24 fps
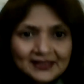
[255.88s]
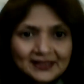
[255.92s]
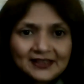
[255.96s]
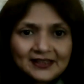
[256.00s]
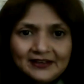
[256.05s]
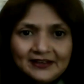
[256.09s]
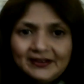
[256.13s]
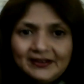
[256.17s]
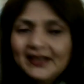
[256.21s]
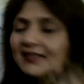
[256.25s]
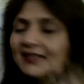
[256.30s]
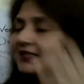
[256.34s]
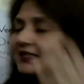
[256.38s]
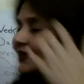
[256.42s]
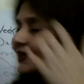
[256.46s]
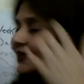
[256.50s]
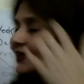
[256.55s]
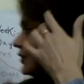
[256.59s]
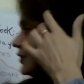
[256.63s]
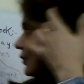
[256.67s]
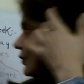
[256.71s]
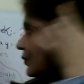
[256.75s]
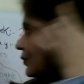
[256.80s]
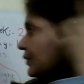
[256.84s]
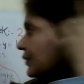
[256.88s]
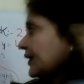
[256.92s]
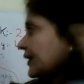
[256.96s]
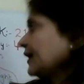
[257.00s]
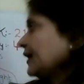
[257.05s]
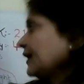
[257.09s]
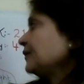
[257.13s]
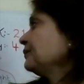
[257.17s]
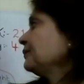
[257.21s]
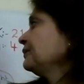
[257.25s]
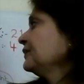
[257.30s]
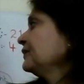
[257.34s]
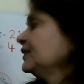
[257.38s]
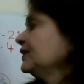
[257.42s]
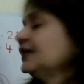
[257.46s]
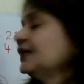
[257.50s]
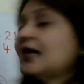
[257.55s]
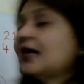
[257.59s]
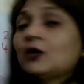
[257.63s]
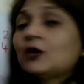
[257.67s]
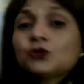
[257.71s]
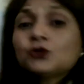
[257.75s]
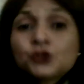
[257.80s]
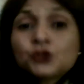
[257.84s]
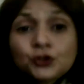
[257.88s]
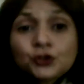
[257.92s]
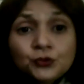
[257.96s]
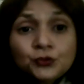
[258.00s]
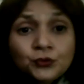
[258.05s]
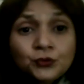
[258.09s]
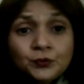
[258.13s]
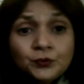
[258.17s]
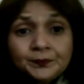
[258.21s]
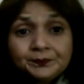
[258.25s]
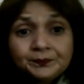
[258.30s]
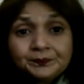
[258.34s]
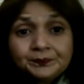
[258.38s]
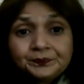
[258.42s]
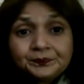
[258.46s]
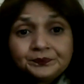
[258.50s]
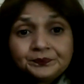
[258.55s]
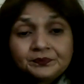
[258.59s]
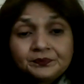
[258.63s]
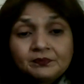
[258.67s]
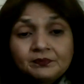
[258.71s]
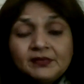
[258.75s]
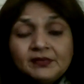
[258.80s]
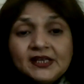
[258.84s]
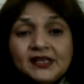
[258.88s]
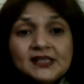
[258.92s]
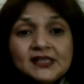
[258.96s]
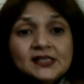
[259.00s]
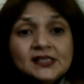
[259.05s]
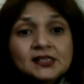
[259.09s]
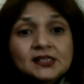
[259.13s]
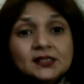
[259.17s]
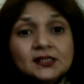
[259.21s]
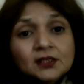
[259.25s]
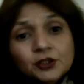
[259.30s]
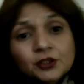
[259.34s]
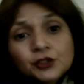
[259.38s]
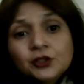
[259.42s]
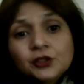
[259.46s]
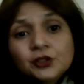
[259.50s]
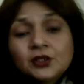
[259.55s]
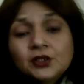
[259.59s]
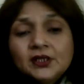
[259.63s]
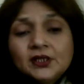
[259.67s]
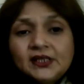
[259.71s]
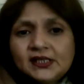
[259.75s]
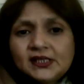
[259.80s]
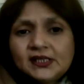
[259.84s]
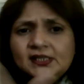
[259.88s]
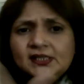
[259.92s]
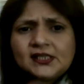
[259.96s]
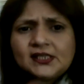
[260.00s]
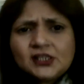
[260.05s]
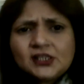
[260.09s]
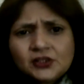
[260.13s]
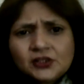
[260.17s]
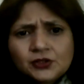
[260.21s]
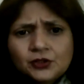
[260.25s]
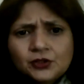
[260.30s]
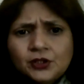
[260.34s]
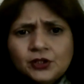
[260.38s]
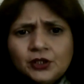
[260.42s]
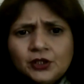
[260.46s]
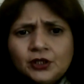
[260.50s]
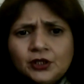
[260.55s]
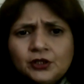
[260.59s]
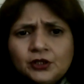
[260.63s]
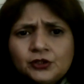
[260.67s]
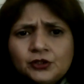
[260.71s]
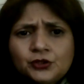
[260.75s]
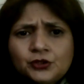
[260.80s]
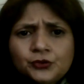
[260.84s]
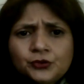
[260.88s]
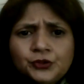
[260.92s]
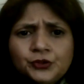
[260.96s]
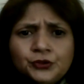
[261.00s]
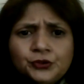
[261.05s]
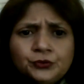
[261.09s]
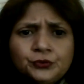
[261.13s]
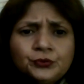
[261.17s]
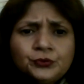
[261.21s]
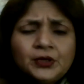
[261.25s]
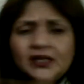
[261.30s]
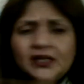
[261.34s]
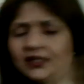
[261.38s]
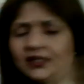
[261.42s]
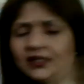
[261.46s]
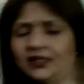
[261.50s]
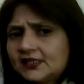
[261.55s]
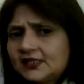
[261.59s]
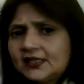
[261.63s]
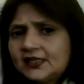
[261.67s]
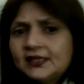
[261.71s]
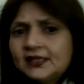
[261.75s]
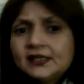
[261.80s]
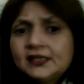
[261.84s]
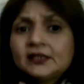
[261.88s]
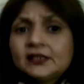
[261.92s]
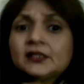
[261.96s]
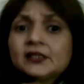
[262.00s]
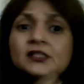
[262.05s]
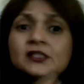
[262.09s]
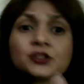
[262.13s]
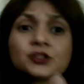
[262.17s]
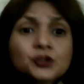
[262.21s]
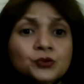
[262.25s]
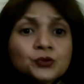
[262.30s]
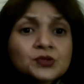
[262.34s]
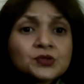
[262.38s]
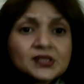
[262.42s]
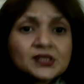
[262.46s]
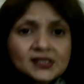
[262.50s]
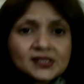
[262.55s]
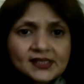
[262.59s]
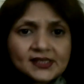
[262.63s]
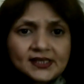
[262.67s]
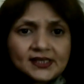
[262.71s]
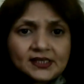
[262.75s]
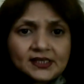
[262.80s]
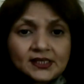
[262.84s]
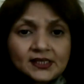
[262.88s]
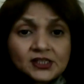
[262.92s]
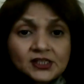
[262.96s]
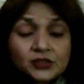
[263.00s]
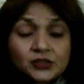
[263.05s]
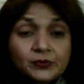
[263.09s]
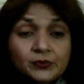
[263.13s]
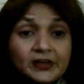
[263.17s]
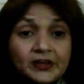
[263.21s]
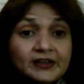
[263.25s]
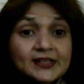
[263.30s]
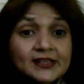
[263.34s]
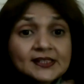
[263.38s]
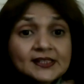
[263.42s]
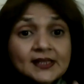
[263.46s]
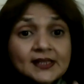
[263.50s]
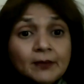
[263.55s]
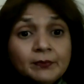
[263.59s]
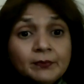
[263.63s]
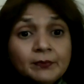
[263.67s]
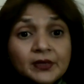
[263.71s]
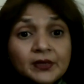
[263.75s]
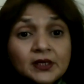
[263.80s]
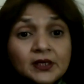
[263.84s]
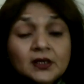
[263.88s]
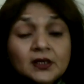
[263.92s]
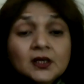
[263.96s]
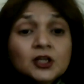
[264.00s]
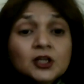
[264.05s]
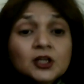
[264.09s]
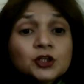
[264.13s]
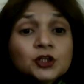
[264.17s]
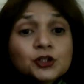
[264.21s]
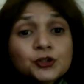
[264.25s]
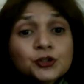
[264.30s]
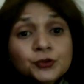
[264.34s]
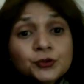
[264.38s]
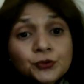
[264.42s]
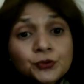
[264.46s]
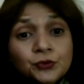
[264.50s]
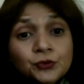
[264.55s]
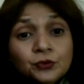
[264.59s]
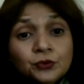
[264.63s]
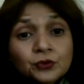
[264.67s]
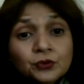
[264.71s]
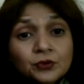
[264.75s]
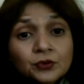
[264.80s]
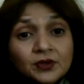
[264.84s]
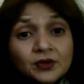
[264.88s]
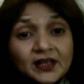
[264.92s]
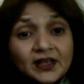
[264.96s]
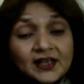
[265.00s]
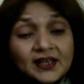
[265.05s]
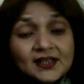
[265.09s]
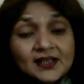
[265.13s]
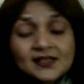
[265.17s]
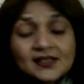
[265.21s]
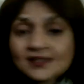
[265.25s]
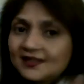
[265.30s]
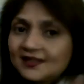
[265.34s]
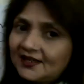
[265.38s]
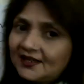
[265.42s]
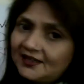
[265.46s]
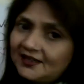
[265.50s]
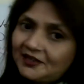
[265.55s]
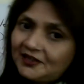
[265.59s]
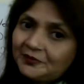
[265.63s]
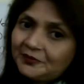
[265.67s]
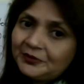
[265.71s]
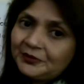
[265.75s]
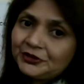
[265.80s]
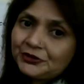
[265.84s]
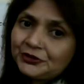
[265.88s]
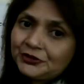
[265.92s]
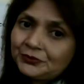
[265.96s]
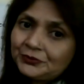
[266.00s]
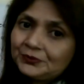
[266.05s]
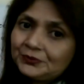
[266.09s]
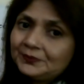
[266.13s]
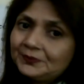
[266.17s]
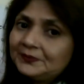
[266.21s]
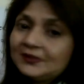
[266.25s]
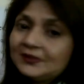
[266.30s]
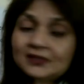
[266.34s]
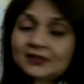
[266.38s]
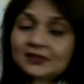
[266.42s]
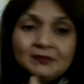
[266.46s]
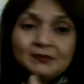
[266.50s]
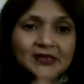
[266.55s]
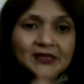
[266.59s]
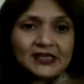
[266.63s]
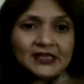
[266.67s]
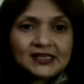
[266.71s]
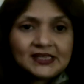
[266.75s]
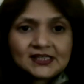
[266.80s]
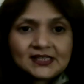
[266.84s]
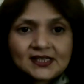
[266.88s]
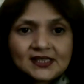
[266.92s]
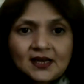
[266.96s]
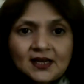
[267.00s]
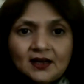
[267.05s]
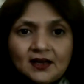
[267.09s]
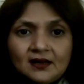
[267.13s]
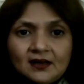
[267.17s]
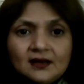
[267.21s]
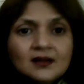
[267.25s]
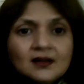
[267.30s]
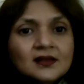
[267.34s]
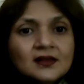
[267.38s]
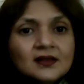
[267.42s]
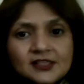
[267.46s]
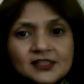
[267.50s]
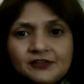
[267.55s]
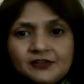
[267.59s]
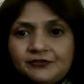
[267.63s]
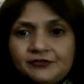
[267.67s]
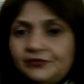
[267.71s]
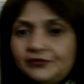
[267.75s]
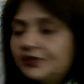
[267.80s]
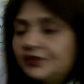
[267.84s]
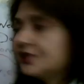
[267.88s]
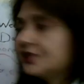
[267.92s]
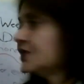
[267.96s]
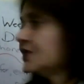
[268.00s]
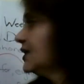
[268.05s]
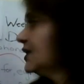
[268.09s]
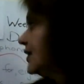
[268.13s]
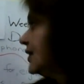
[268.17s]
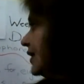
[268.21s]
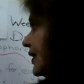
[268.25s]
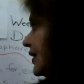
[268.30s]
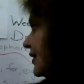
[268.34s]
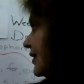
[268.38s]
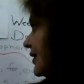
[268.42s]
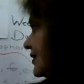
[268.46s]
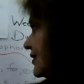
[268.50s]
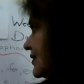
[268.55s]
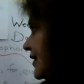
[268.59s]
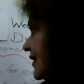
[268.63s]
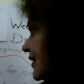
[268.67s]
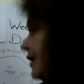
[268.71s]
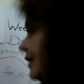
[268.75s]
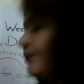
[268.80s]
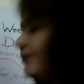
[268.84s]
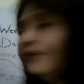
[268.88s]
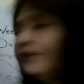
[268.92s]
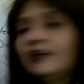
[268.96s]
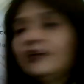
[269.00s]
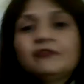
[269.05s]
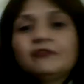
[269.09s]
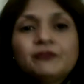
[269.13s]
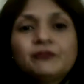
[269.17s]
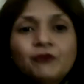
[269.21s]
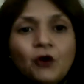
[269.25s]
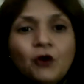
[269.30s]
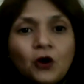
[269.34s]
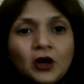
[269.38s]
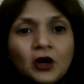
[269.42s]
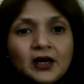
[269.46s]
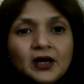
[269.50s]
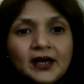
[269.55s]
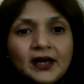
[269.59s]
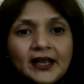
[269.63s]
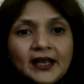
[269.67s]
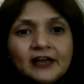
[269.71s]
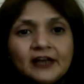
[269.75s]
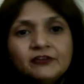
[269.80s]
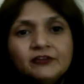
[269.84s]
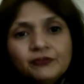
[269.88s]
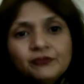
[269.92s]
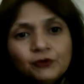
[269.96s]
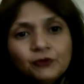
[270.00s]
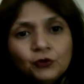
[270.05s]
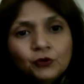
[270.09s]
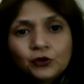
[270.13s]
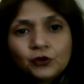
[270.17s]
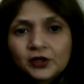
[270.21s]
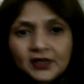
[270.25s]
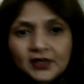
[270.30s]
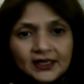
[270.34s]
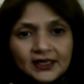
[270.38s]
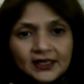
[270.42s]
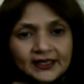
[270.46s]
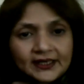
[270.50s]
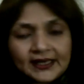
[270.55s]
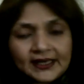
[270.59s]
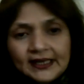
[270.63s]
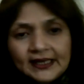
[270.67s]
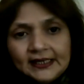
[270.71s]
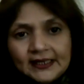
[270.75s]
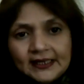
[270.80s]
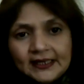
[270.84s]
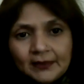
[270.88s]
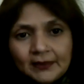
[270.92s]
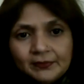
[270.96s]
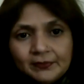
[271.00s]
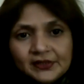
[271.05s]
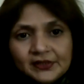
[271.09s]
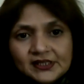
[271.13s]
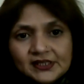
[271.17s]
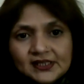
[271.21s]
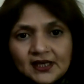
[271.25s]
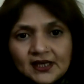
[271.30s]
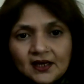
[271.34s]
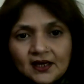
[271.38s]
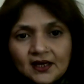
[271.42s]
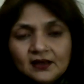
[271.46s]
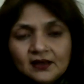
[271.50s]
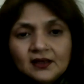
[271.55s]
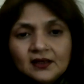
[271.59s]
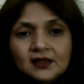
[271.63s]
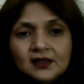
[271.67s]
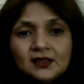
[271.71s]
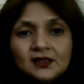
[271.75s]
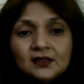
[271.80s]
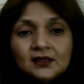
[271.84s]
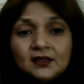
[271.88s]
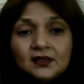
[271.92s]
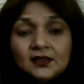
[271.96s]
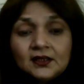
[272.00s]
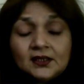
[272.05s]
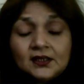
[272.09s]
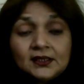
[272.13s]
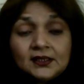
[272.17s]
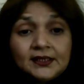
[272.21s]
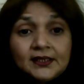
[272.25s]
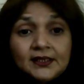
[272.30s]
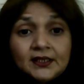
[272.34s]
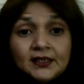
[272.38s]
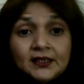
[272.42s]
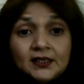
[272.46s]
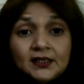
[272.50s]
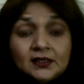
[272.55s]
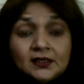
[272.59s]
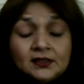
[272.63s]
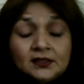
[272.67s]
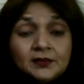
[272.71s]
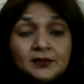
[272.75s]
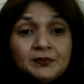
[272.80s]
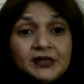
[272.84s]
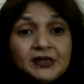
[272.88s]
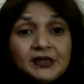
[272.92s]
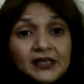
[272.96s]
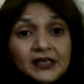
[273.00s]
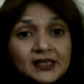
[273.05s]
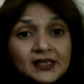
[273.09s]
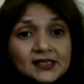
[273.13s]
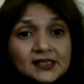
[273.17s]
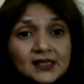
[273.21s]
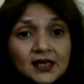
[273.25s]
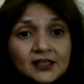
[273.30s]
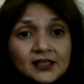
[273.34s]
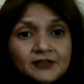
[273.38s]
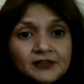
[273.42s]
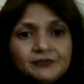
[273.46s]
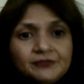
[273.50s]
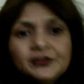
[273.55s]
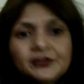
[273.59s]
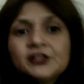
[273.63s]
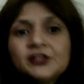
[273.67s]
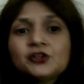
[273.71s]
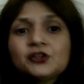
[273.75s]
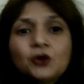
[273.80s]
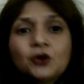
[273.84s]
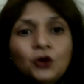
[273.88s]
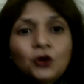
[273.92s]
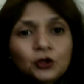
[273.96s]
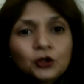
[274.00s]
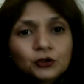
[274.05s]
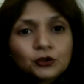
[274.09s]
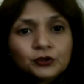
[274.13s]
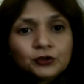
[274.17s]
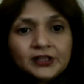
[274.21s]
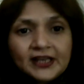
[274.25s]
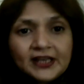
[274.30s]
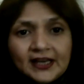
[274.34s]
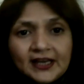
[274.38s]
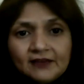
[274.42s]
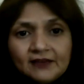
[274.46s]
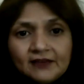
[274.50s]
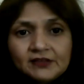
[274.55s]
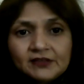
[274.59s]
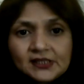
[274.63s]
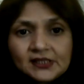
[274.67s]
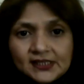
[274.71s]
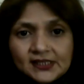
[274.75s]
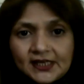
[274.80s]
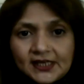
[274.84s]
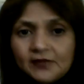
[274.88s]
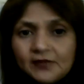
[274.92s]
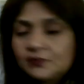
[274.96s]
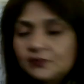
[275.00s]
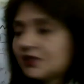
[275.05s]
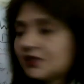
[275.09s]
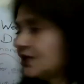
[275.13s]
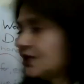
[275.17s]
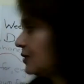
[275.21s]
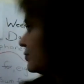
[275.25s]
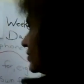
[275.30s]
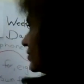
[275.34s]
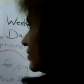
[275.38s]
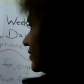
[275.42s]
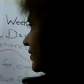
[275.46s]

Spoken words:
Correct? Okay. Now, two means this is to you and it's used in sentence. Whereas number two is a number two. Meanings are different. In the same way, four and four, again, numbers are, the meanings are different, although they have the same sound.